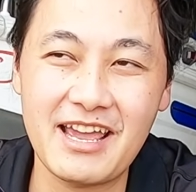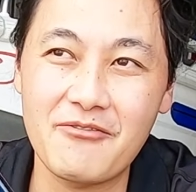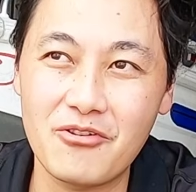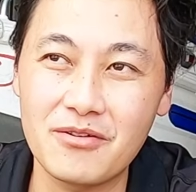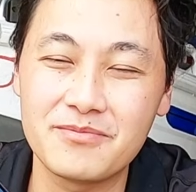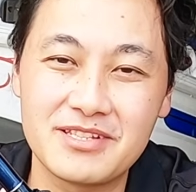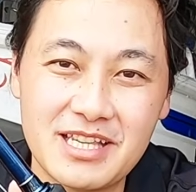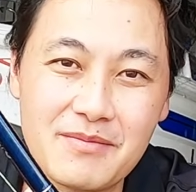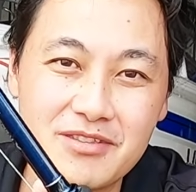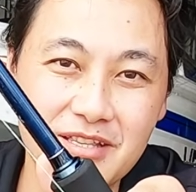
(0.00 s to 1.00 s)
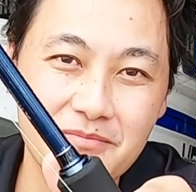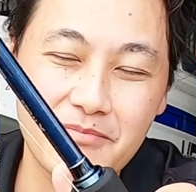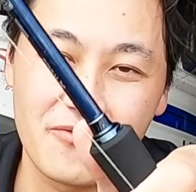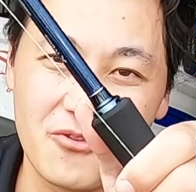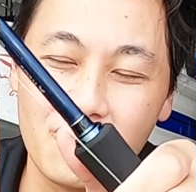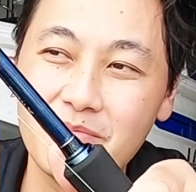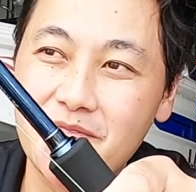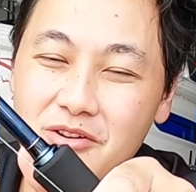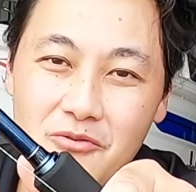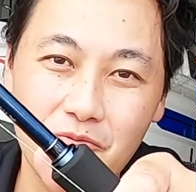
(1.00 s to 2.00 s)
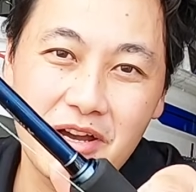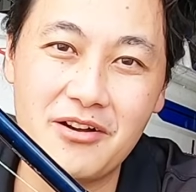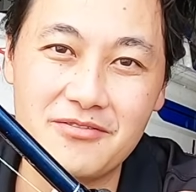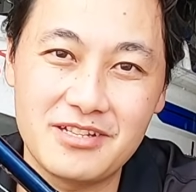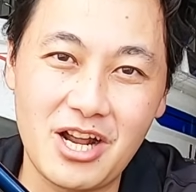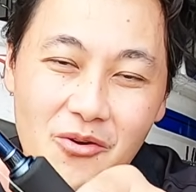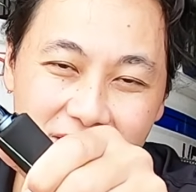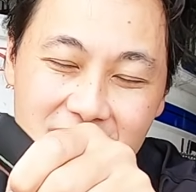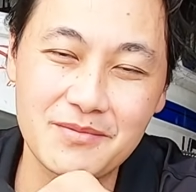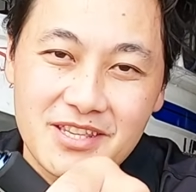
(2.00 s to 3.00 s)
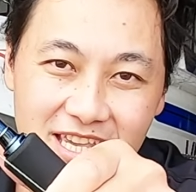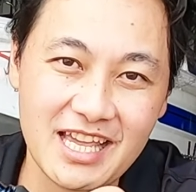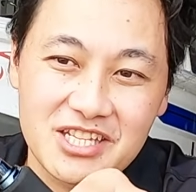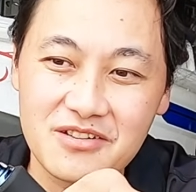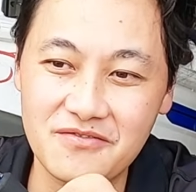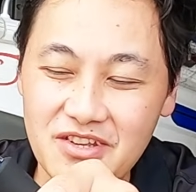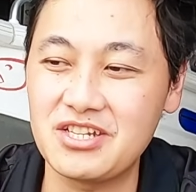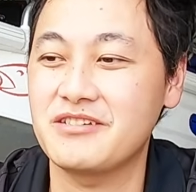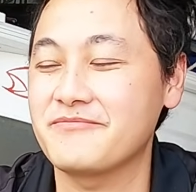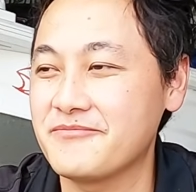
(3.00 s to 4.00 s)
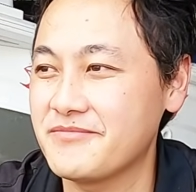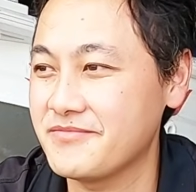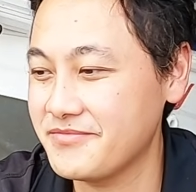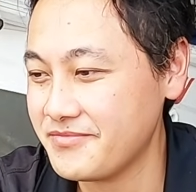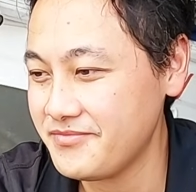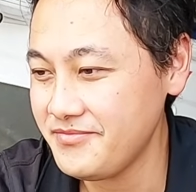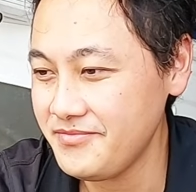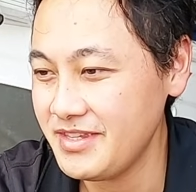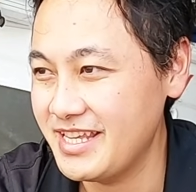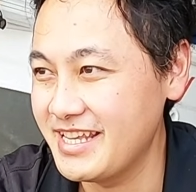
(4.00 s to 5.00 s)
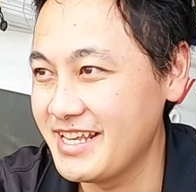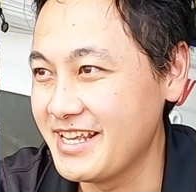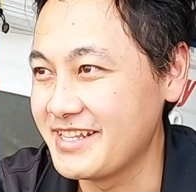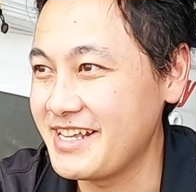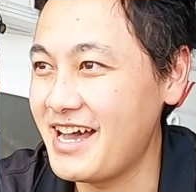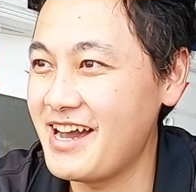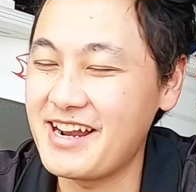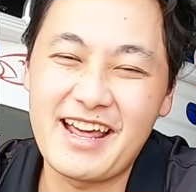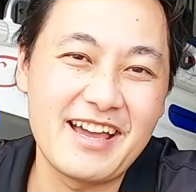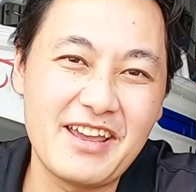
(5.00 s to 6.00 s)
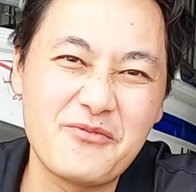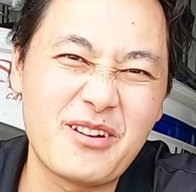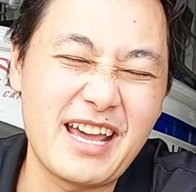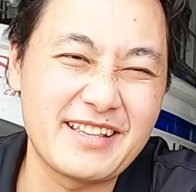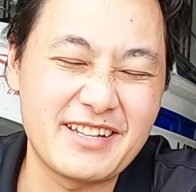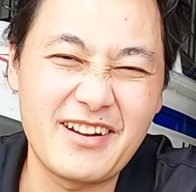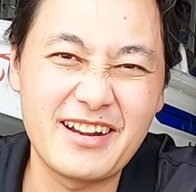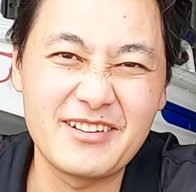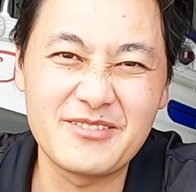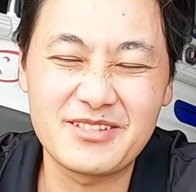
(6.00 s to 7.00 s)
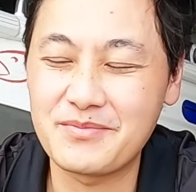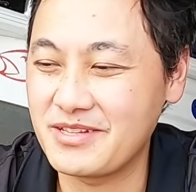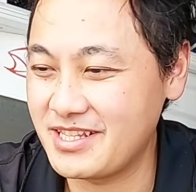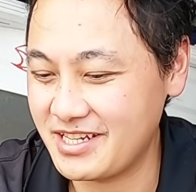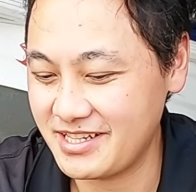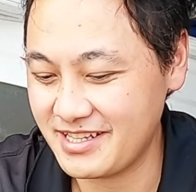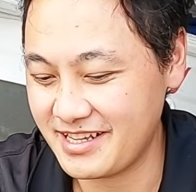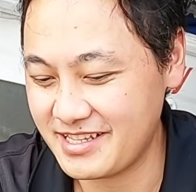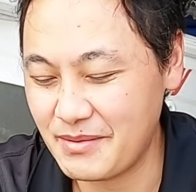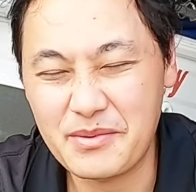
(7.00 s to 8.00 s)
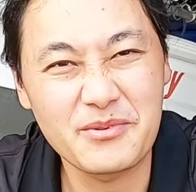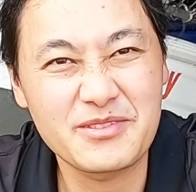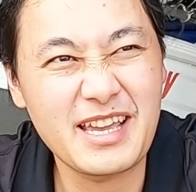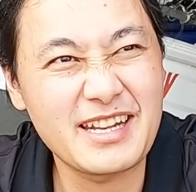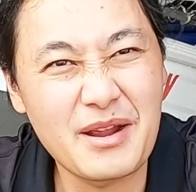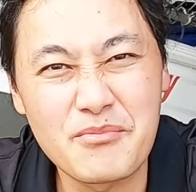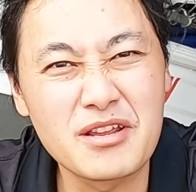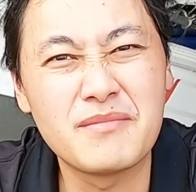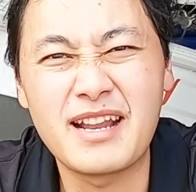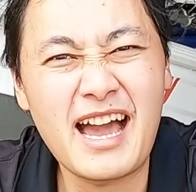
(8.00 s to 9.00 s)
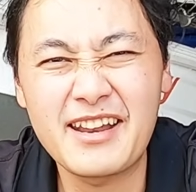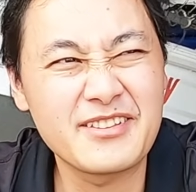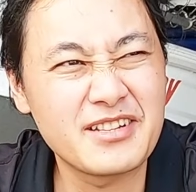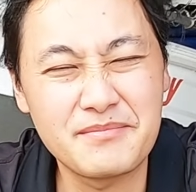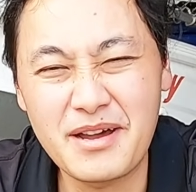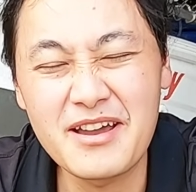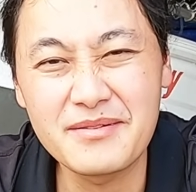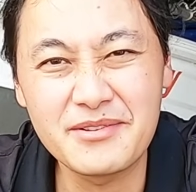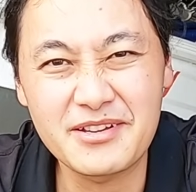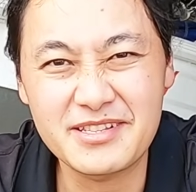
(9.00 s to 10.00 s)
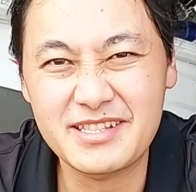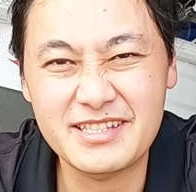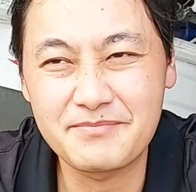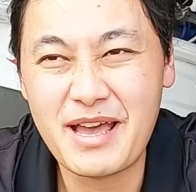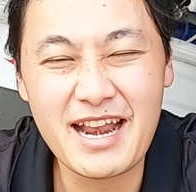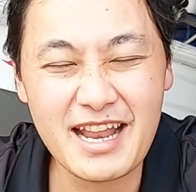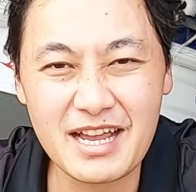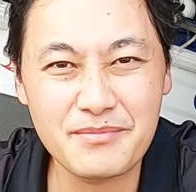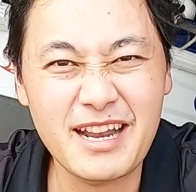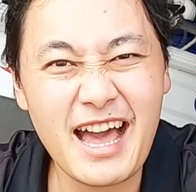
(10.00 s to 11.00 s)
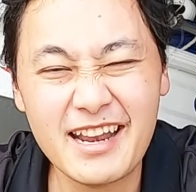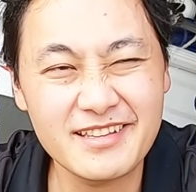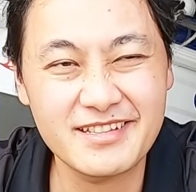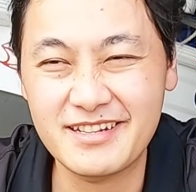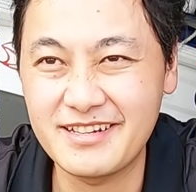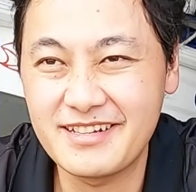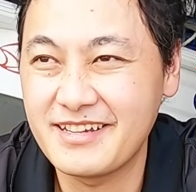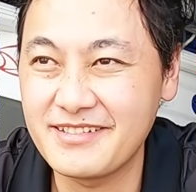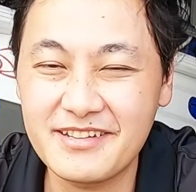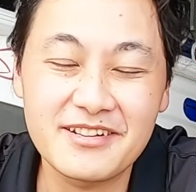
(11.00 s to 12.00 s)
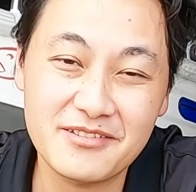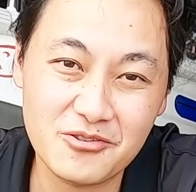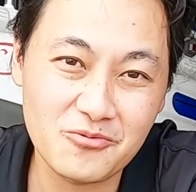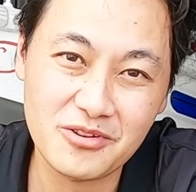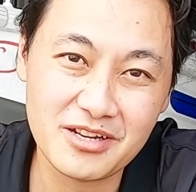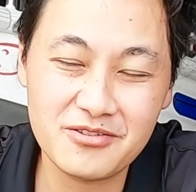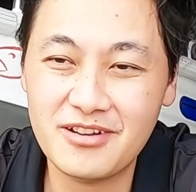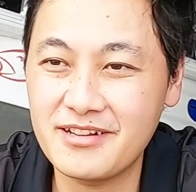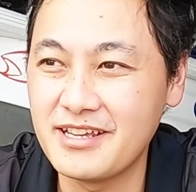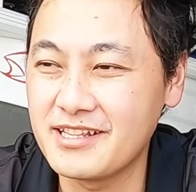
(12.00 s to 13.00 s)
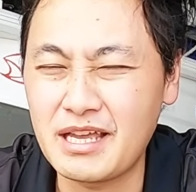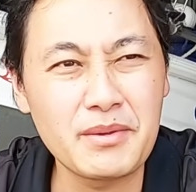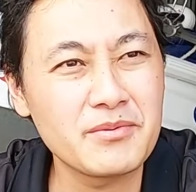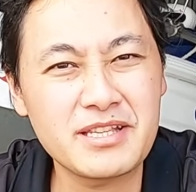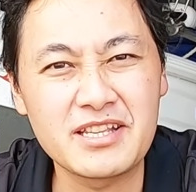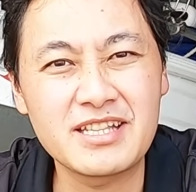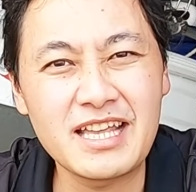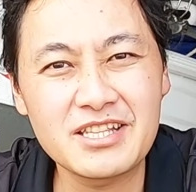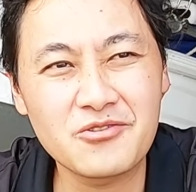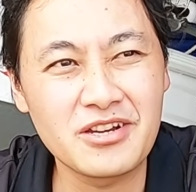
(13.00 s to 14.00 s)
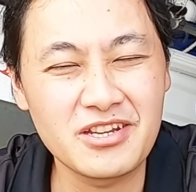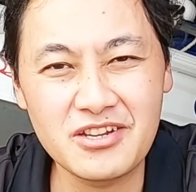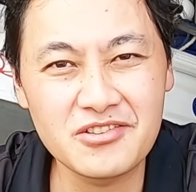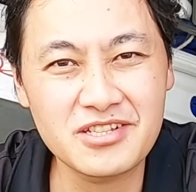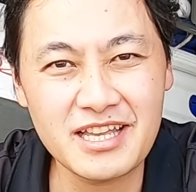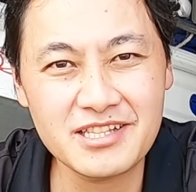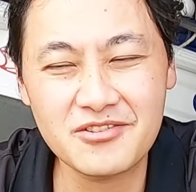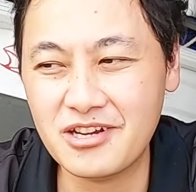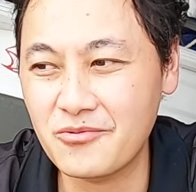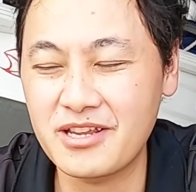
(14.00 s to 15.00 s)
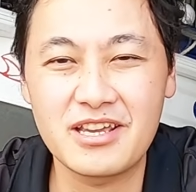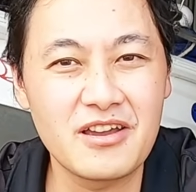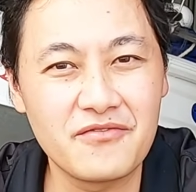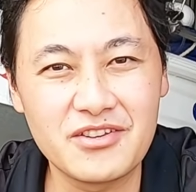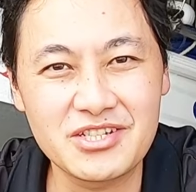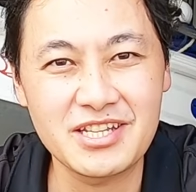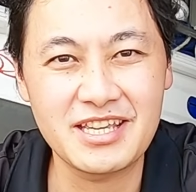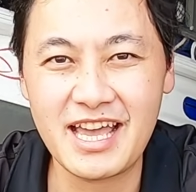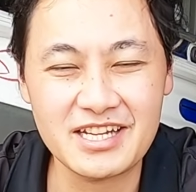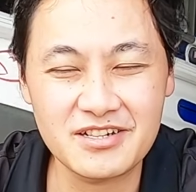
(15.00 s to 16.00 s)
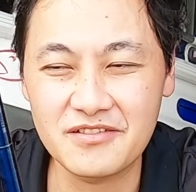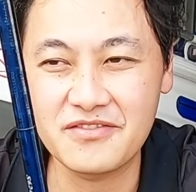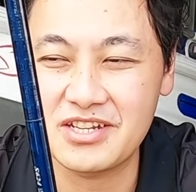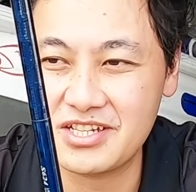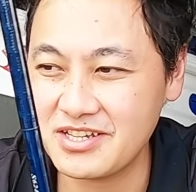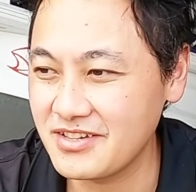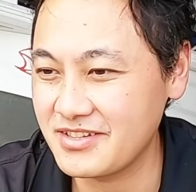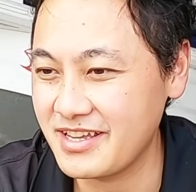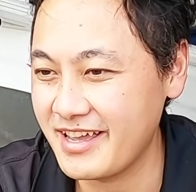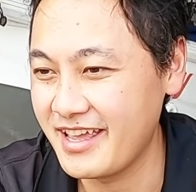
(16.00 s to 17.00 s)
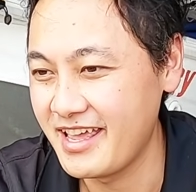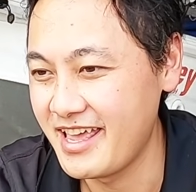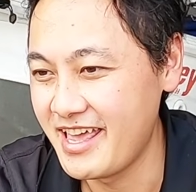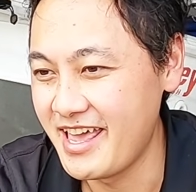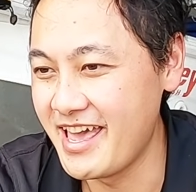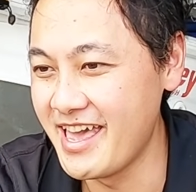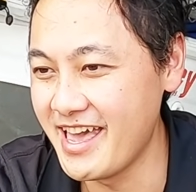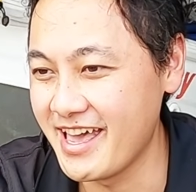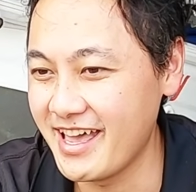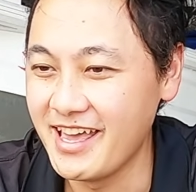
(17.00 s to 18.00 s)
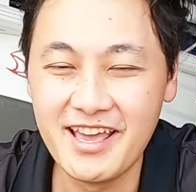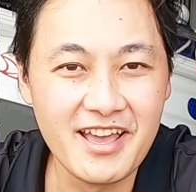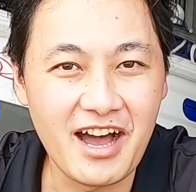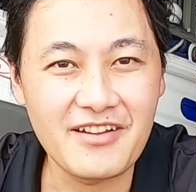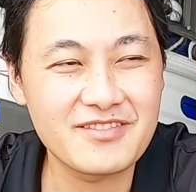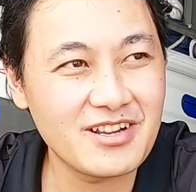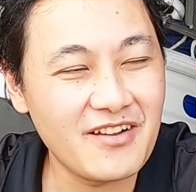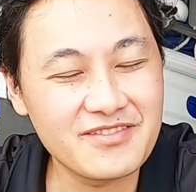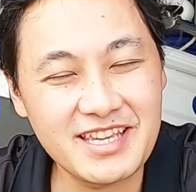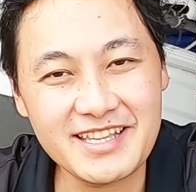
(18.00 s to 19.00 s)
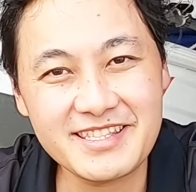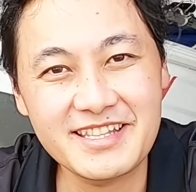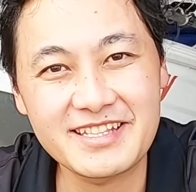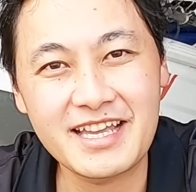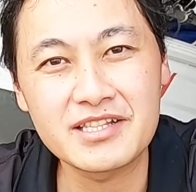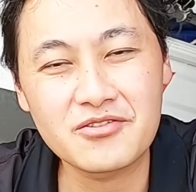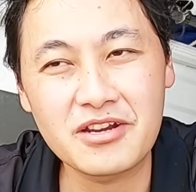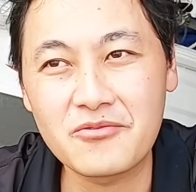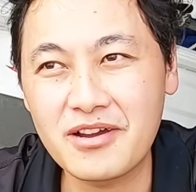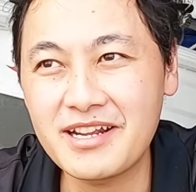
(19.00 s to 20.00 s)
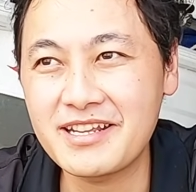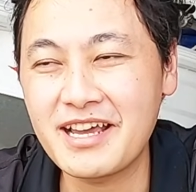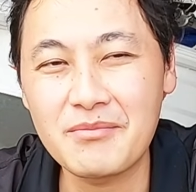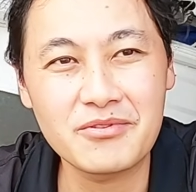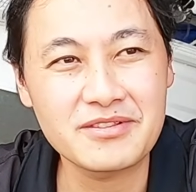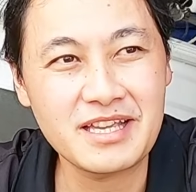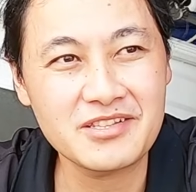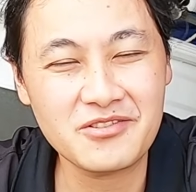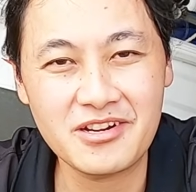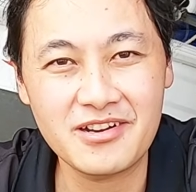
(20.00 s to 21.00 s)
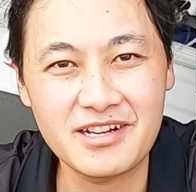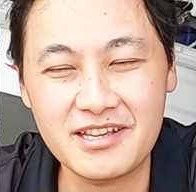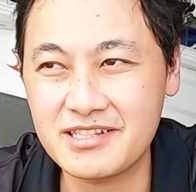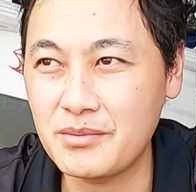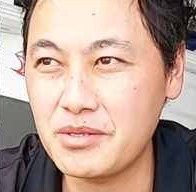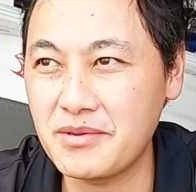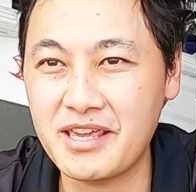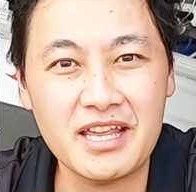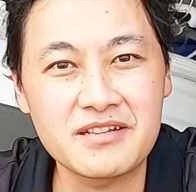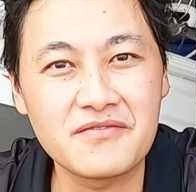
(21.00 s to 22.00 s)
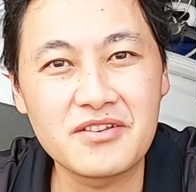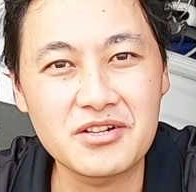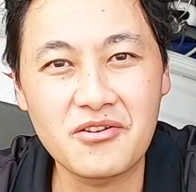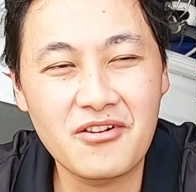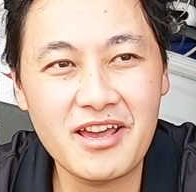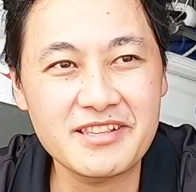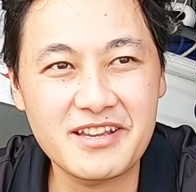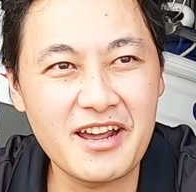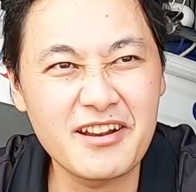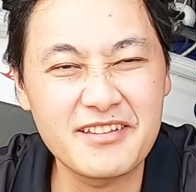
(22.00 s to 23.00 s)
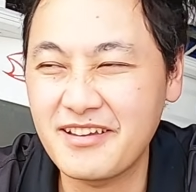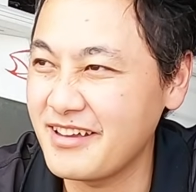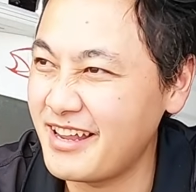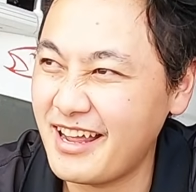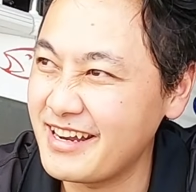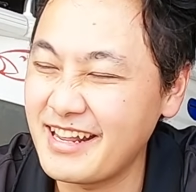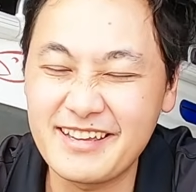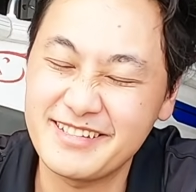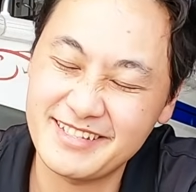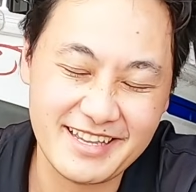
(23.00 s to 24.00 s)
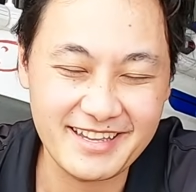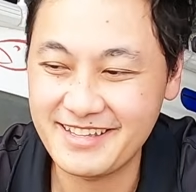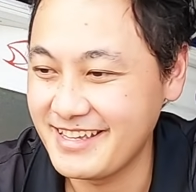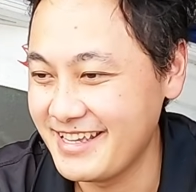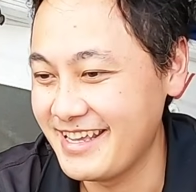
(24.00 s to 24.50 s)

then that rod seems to perform well. It always seems to catch you fish. So I don't know, everyone has their own little superstitions. Like some people say don't bring bananas on a boat because it's bad luck. Bananas, I don't know, you know, it could work or not. Some people say sunscreen, you use sunscreen when you go fishing, you catch no fish too. So I've tested the sunscreen one, you know, I put sunscreen on and I seem to be catching fish all right. So I don't know. So